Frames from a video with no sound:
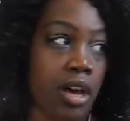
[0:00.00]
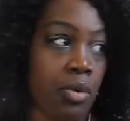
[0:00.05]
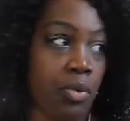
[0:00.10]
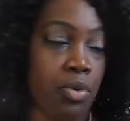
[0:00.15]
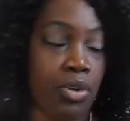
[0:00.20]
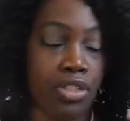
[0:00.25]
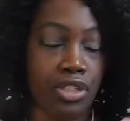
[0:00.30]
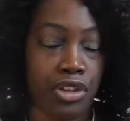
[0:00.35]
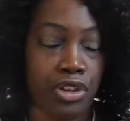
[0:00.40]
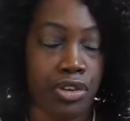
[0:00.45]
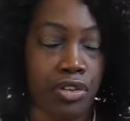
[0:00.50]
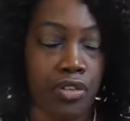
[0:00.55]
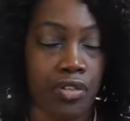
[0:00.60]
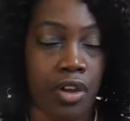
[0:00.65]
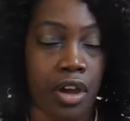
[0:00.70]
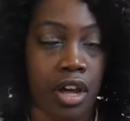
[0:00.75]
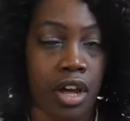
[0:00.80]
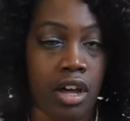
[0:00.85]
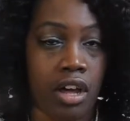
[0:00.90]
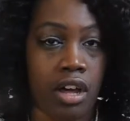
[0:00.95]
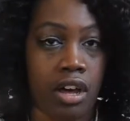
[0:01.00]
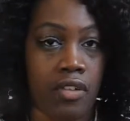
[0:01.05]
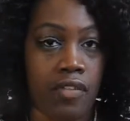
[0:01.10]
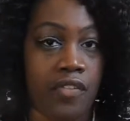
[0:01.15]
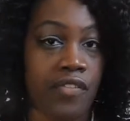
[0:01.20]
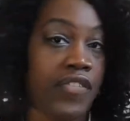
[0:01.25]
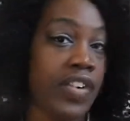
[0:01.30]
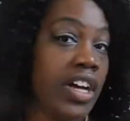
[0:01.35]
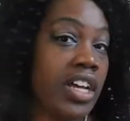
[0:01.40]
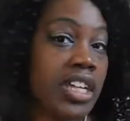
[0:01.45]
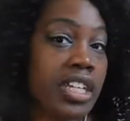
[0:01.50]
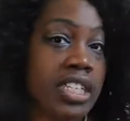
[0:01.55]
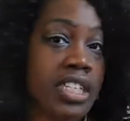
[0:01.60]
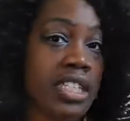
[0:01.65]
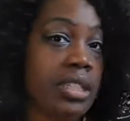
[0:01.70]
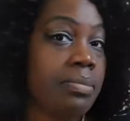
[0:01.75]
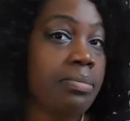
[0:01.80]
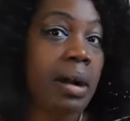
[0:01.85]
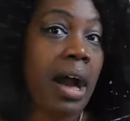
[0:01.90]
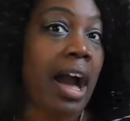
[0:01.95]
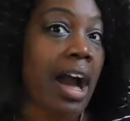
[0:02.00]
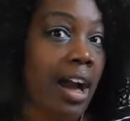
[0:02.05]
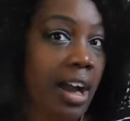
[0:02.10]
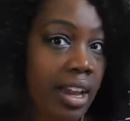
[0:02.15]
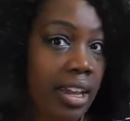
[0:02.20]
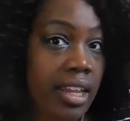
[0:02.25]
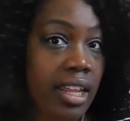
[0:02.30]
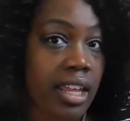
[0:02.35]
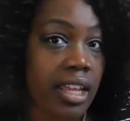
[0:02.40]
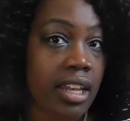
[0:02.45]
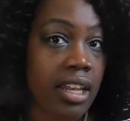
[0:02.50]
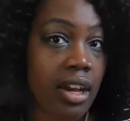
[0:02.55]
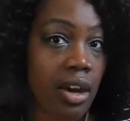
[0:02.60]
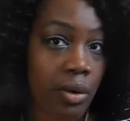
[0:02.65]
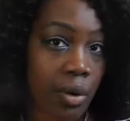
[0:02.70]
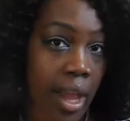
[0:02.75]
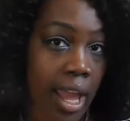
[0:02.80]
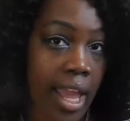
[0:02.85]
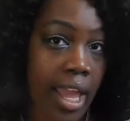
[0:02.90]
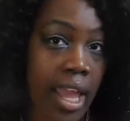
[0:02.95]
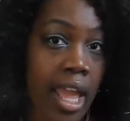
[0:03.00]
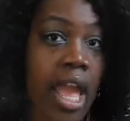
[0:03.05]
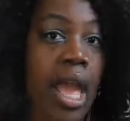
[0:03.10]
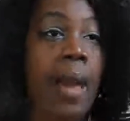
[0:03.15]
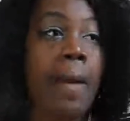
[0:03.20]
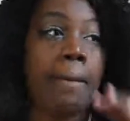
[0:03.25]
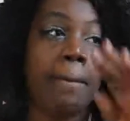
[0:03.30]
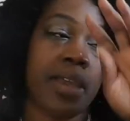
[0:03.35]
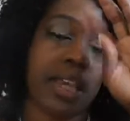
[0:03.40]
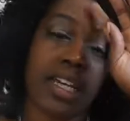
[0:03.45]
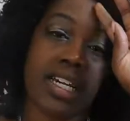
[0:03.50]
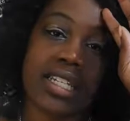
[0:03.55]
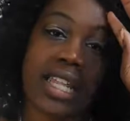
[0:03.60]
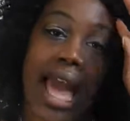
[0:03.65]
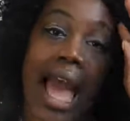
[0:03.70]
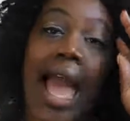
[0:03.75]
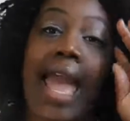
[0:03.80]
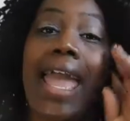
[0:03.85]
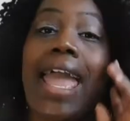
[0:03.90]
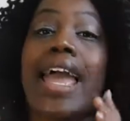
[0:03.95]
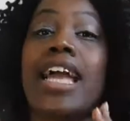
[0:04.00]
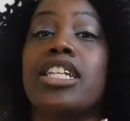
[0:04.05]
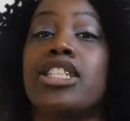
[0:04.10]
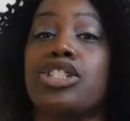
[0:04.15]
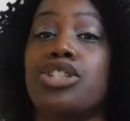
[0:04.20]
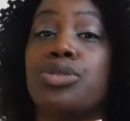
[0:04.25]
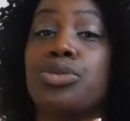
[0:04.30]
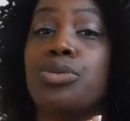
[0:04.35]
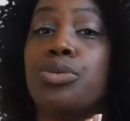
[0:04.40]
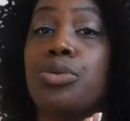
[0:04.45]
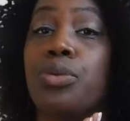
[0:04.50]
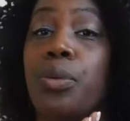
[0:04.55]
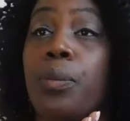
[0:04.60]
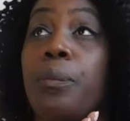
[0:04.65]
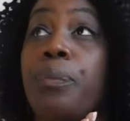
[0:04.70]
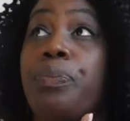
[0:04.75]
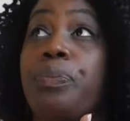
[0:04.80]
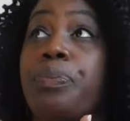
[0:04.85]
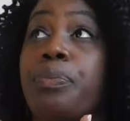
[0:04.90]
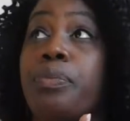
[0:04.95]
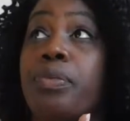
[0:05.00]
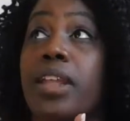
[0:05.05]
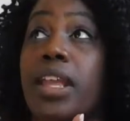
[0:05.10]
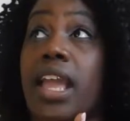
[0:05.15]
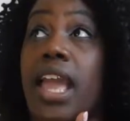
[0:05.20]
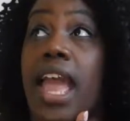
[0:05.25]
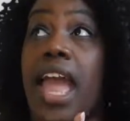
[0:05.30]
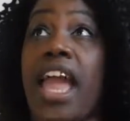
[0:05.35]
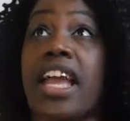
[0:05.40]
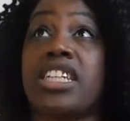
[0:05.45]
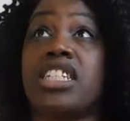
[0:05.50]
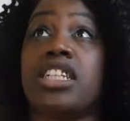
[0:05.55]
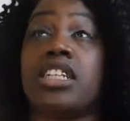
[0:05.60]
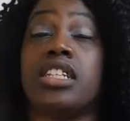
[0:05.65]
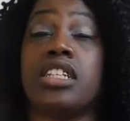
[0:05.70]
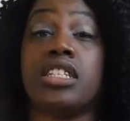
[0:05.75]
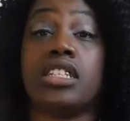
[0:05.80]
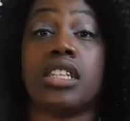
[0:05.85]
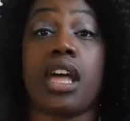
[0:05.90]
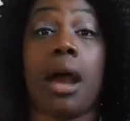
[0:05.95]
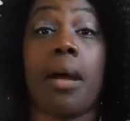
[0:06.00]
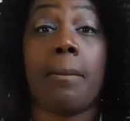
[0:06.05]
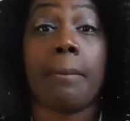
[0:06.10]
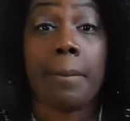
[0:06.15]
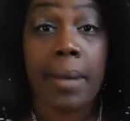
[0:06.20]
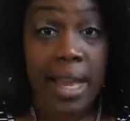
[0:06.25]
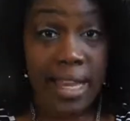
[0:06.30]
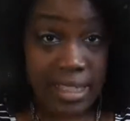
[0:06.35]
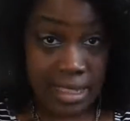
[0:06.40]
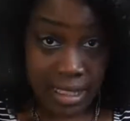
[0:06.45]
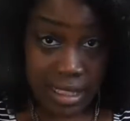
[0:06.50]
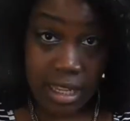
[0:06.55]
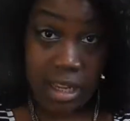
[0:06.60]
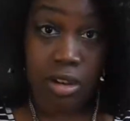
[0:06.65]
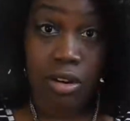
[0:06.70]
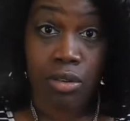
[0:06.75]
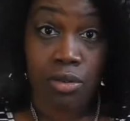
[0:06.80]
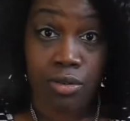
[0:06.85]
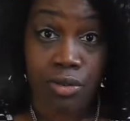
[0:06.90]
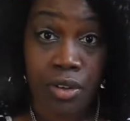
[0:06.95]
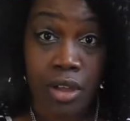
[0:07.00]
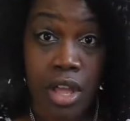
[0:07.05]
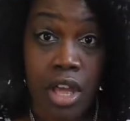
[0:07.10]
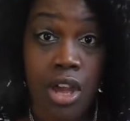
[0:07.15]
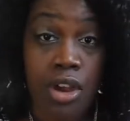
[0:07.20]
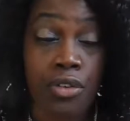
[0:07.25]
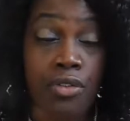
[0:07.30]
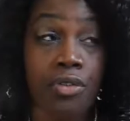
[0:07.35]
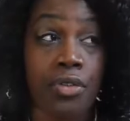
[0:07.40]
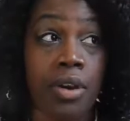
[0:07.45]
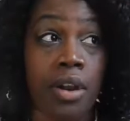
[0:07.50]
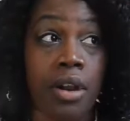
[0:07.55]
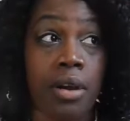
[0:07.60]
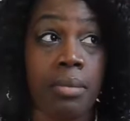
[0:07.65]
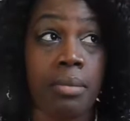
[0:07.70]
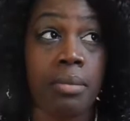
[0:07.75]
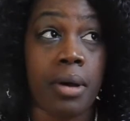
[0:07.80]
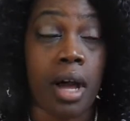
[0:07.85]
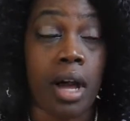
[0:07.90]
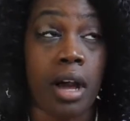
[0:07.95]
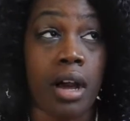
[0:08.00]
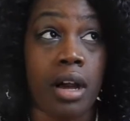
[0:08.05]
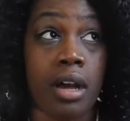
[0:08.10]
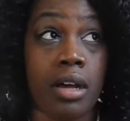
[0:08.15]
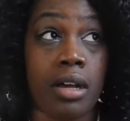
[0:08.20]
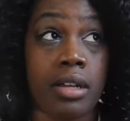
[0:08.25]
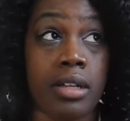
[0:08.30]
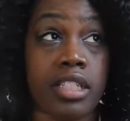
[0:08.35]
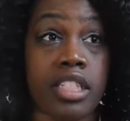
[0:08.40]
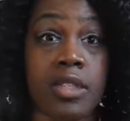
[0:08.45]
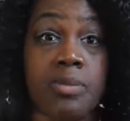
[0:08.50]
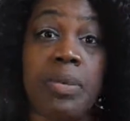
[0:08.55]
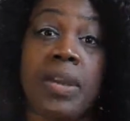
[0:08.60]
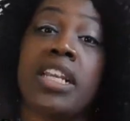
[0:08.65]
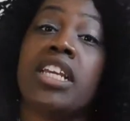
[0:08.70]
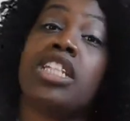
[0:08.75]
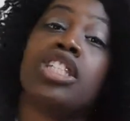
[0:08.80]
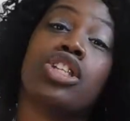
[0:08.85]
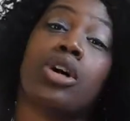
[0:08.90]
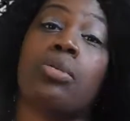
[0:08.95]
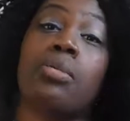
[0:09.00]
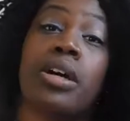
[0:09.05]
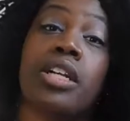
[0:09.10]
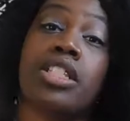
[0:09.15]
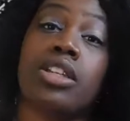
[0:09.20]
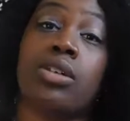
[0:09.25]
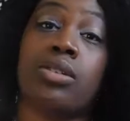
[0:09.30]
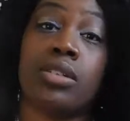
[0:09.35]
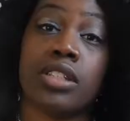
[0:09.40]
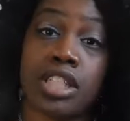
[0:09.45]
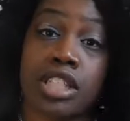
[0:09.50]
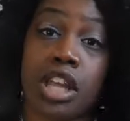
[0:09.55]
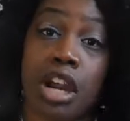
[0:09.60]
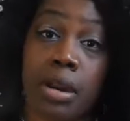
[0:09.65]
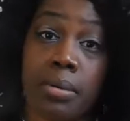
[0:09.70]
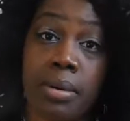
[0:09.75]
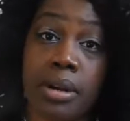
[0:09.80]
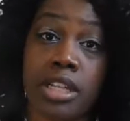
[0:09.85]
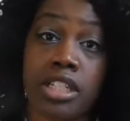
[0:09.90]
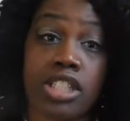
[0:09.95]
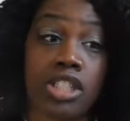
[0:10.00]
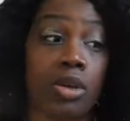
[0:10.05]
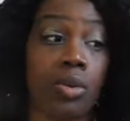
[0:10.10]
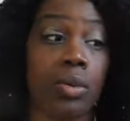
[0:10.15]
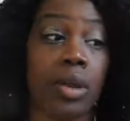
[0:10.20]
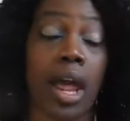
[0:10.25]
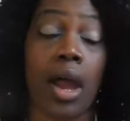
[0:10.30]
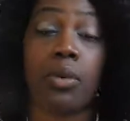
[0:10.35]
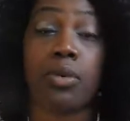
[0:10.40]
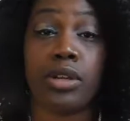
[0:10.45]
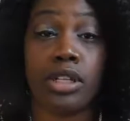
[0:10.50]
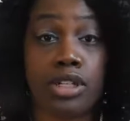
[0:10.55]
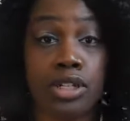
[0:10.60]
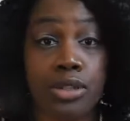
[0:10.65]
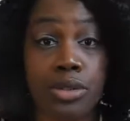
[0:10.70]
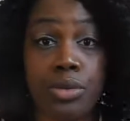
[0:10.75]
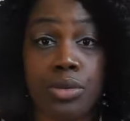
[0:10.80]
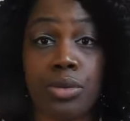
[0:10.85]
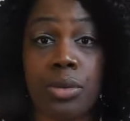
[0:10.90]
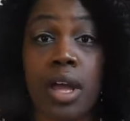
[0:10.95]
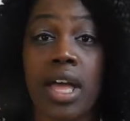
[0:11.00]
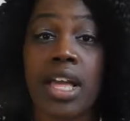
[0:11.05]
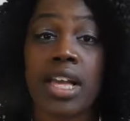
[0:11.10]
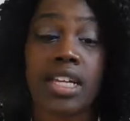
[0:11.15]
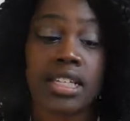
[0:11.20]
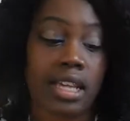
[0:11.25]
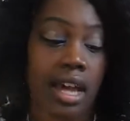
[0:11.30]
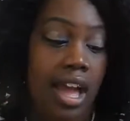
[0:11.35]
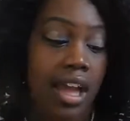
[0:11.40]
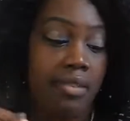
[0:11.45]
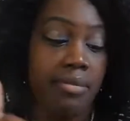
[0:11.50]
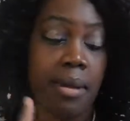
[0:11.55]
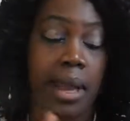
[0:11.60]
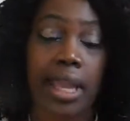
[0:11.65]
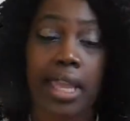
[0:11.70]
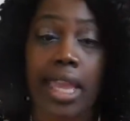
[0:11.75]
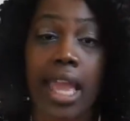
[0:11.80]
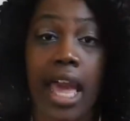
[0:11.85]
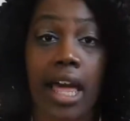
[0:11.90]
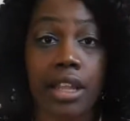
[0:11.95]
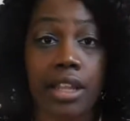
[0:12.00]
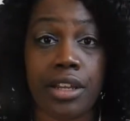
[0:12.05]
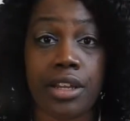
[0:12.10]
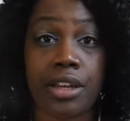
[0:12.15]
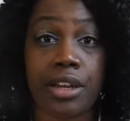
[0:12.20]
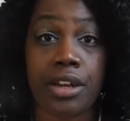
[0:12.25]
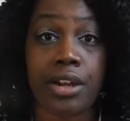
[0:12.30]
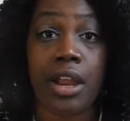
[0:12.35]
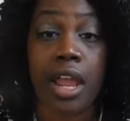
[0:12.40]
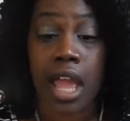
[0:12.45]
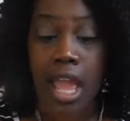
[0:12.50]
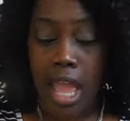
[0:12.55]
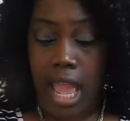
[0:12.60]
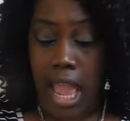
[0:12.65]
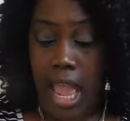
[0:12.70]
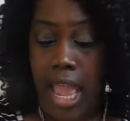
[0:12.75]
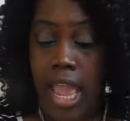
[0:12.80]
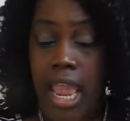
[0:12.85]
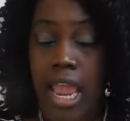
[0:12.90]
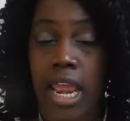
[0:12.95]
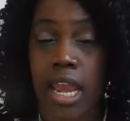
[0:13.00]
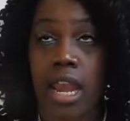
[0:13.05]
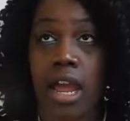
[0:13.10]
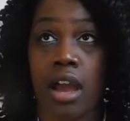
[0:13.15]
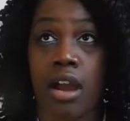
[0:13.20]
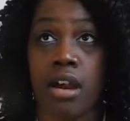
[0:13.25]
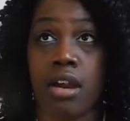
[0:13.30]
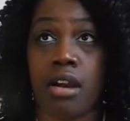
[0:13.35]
with your funds behind it, okay? Because I had to actually stop myself from spending so much on Starbucks. So what I would do is I have my calendar, and